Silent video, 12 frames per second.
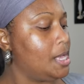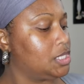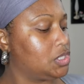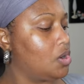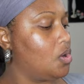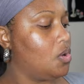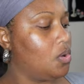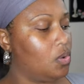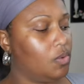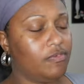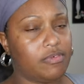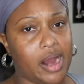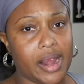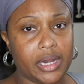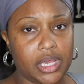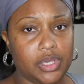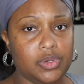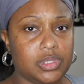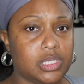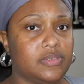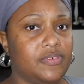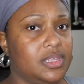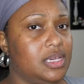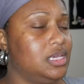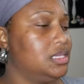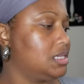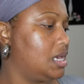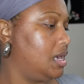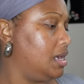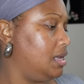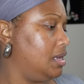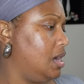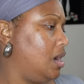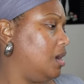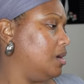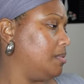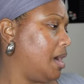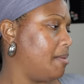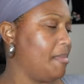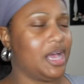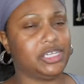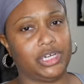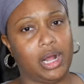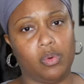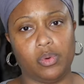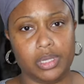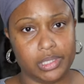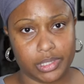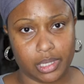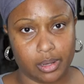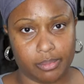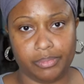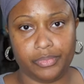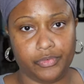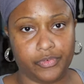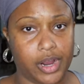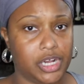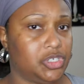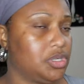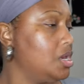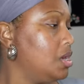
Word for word: So variety of uses for these and um, I imagine I will eat some fresh